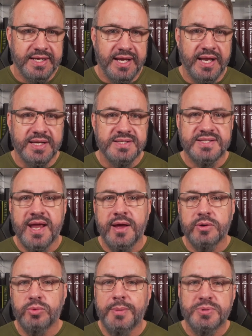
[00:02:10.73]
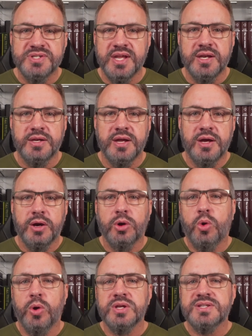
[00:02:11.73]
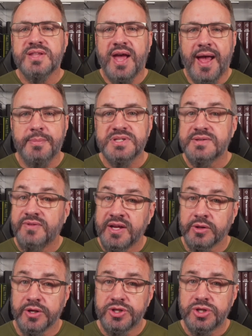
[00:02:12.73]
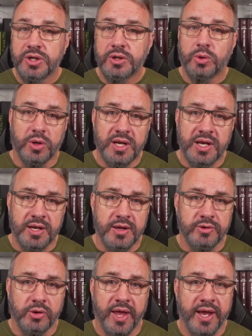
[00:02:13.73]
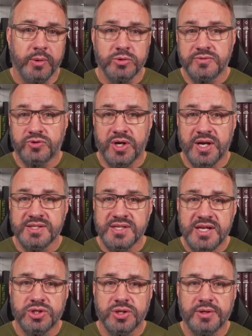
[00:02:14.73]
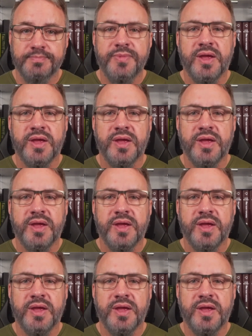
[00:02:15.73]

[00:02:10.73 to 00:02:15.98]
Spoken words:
and its sound represented according to the habits of English, or any other language of translation,